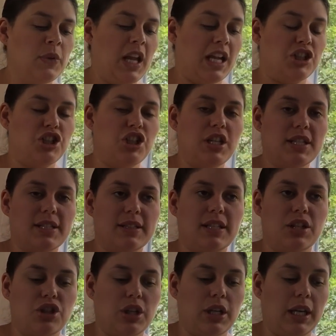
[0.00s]
And she's
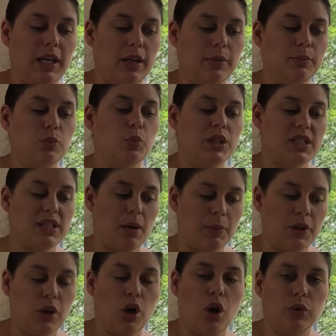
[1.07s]
stitching it with some
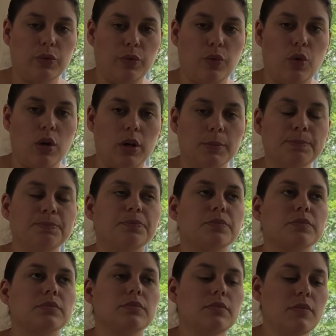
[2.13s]
of the called for
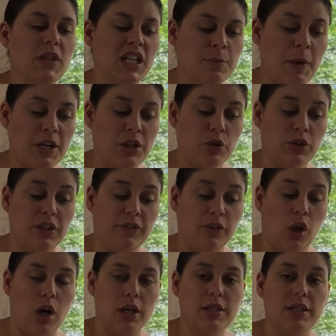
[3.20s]
specialty
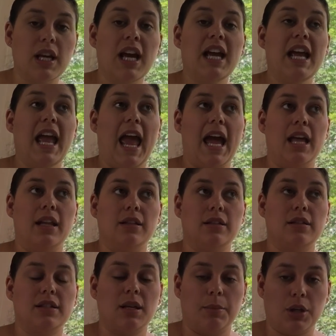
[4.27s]
floss
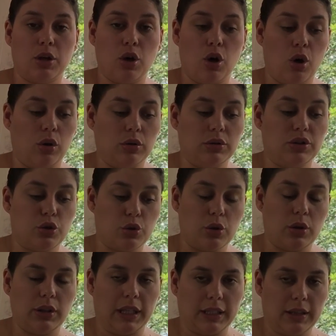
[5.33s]
and some of the called,
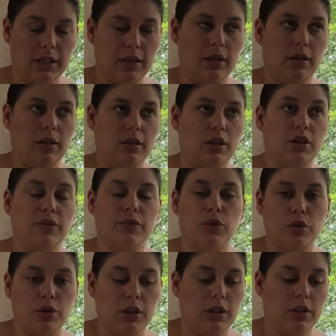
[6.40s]
like the
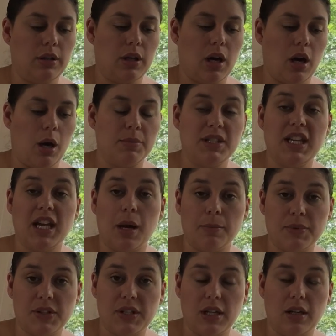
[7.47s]
converted
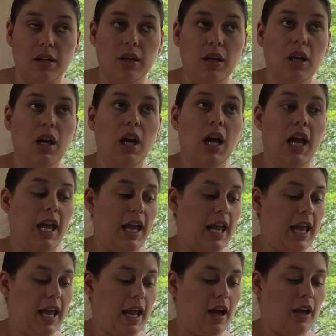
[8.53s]
DMC.
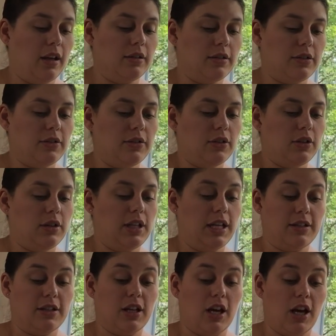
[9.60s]
And
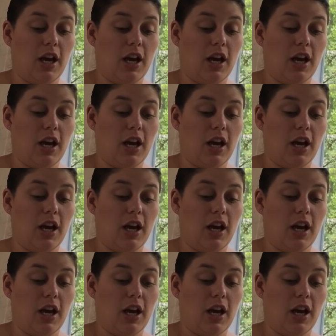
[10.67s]
it's